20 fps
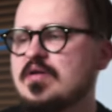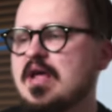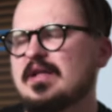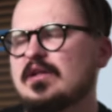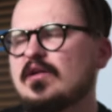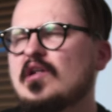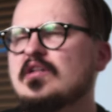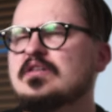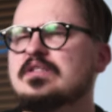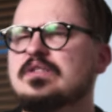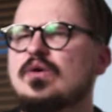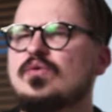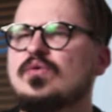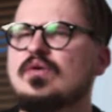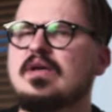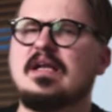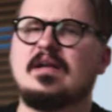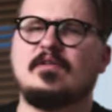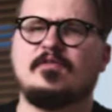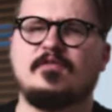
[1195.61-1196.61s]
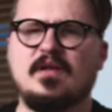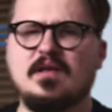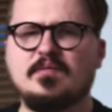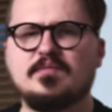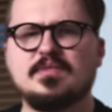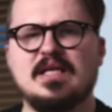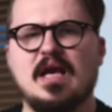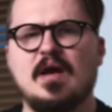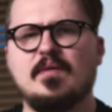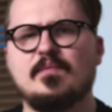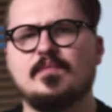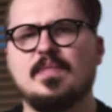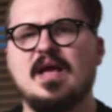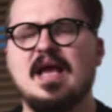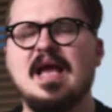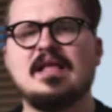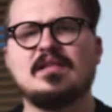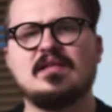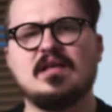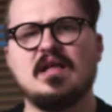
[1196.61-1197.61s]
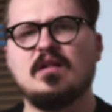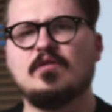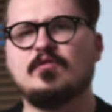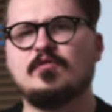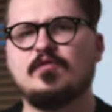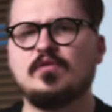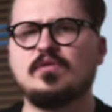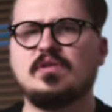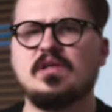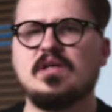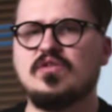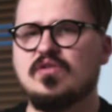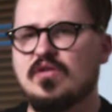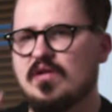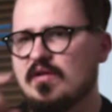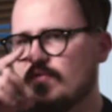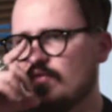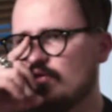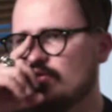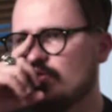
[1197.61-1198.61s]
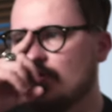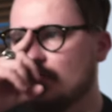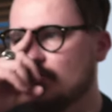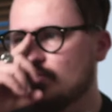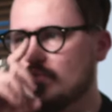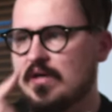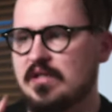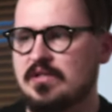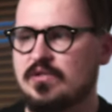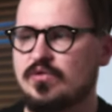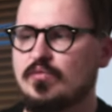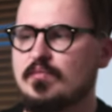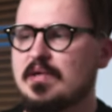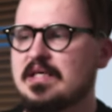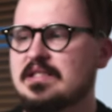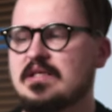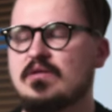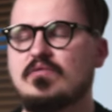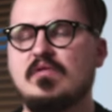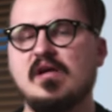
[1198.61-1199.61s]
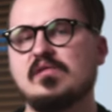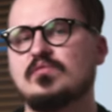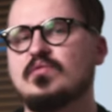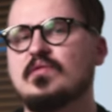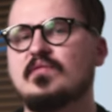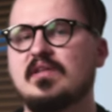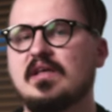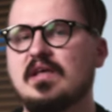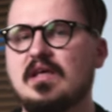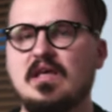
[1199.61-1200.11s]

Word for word: But also you can film some handheld footage if you don't want to mess around with the